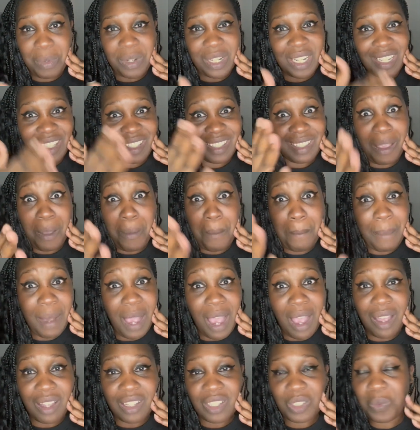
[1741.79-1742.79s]
but there's certain
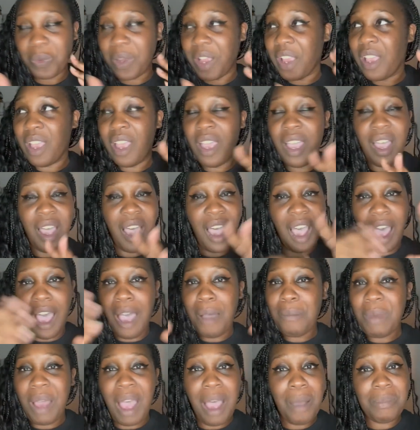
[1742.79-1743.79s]
parts where
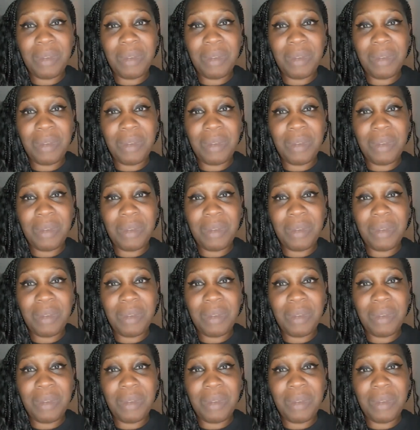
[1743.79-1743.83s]
I'm